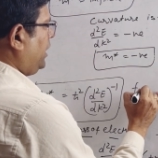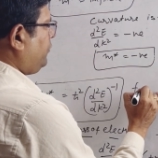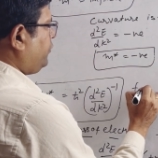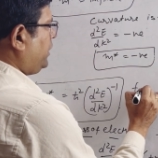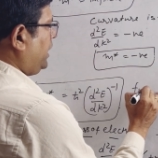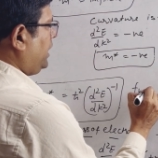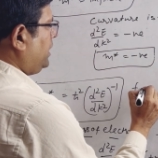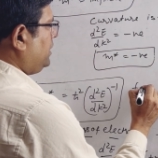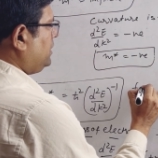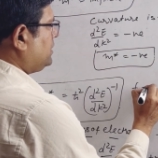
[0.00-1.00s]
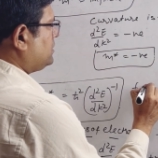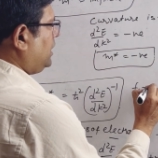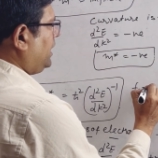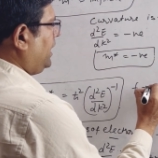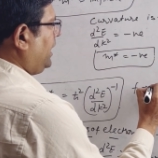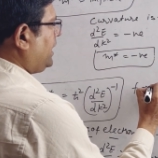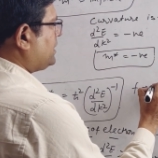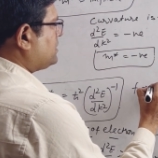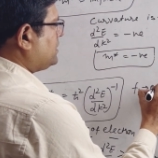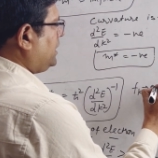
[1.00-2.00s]
Fk is the
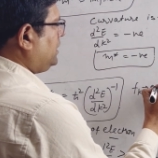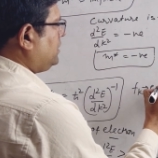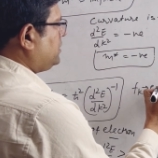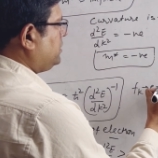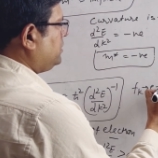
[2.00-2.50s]
extent